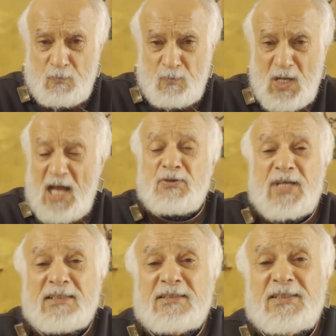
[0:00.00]
And you
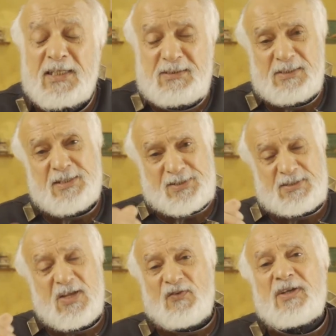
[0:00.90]
can take this
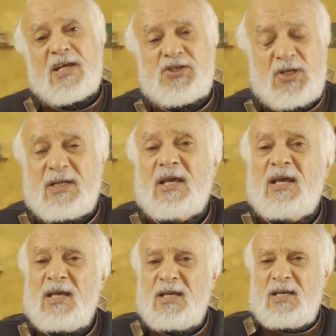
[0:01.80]
definition
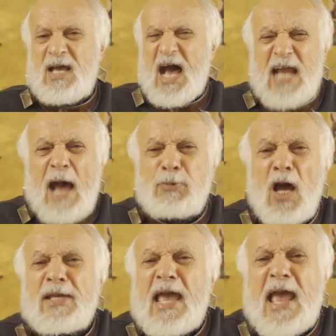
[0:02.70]
and
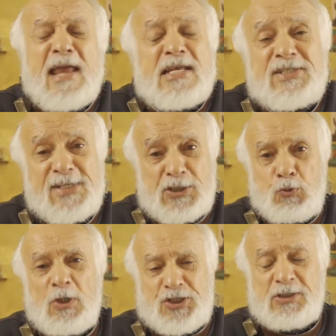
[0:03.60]
apply any
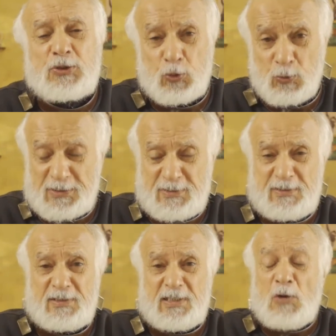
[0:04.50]
situation to it.
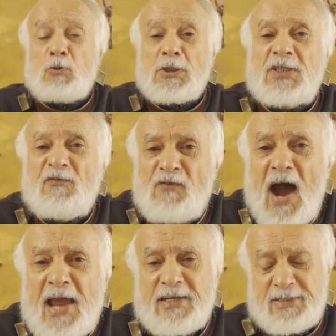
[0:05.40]
It will
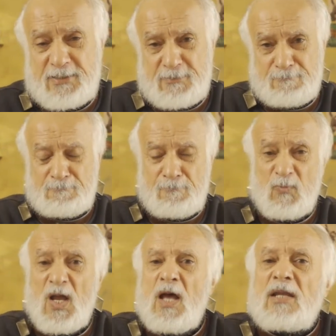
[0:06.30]
define it,
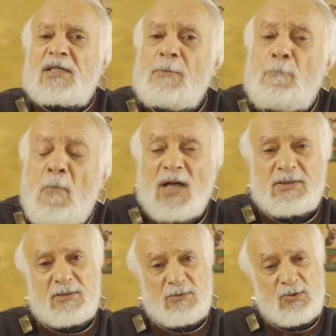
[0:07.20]
like the
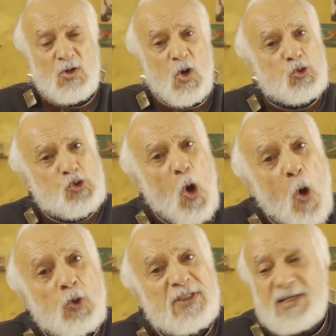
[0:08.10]
mother who's
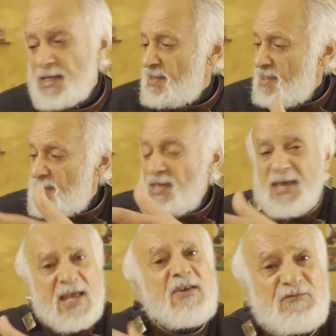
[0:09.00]
holding an
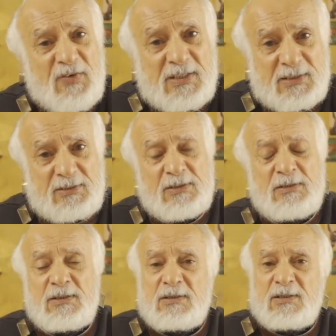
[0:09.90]
infant
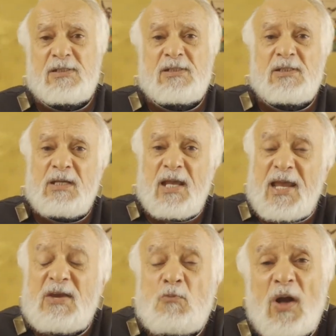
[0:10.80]

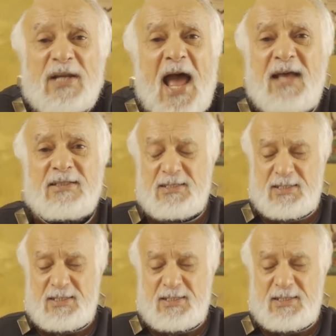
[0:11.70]
in one hand